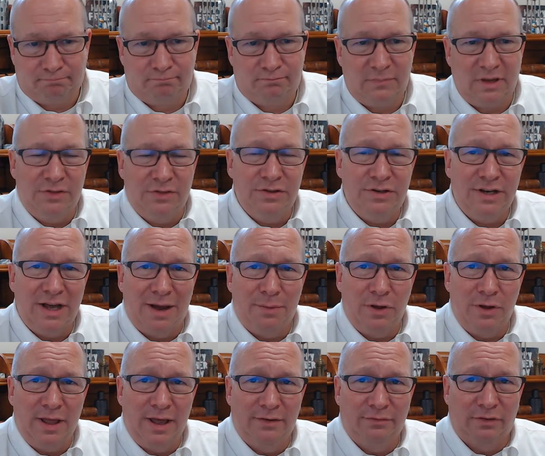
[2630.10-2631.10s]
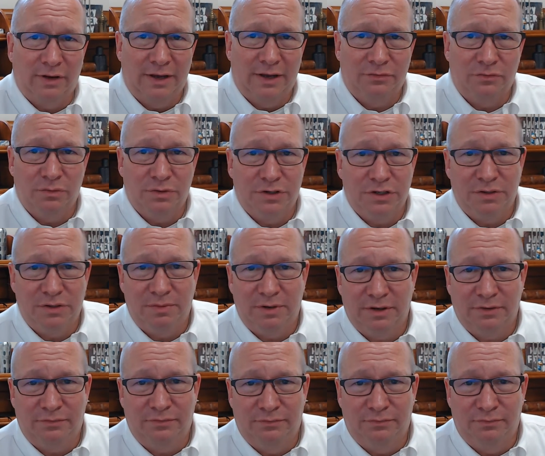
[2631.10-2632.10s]
in the time we have left, which is about
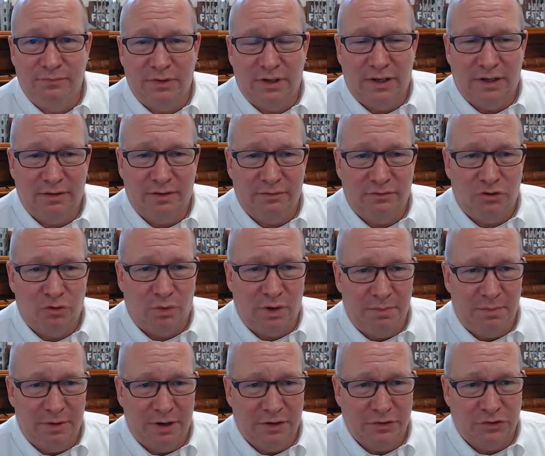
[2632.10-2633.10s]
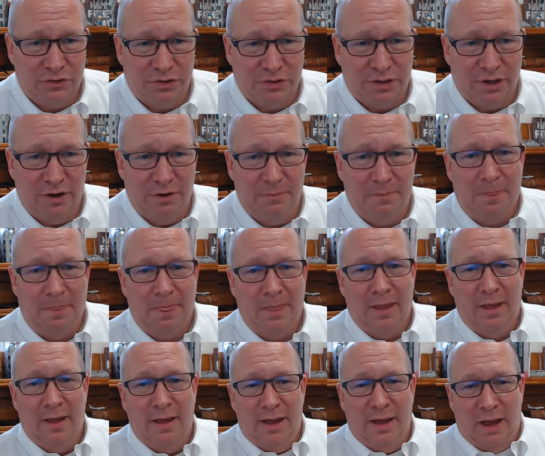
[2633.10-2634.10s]
20 minutes or so,
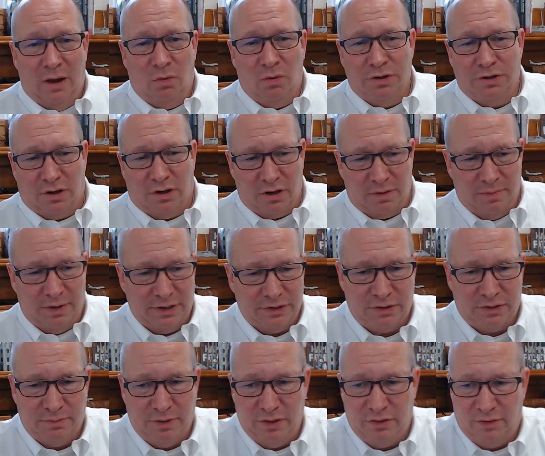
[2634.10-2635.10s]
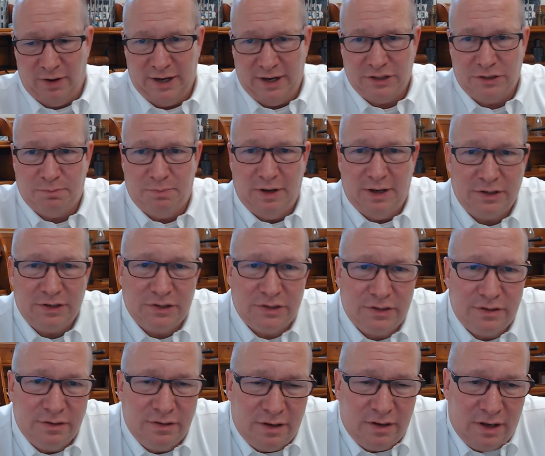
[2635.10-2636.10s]
I want to talk about some other aspects
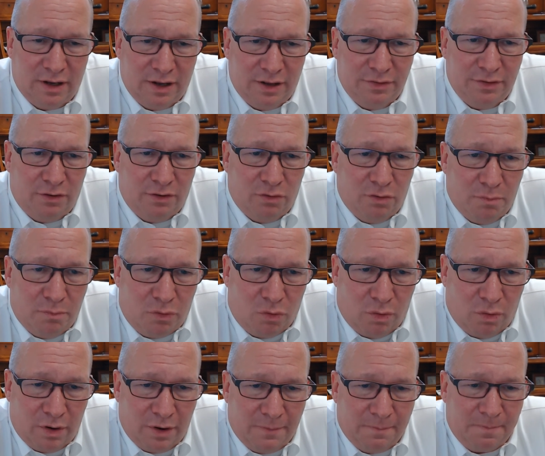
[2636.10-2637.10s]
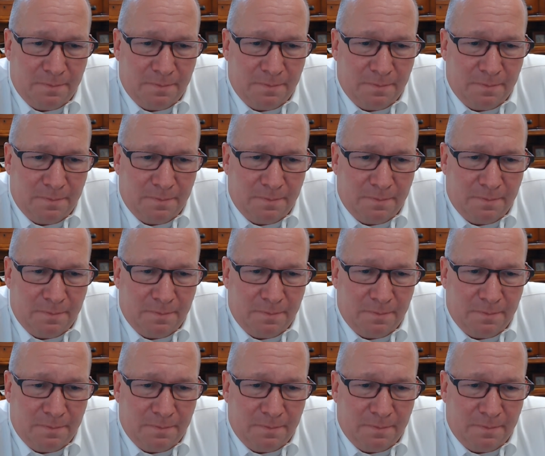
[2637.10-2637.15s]
that are important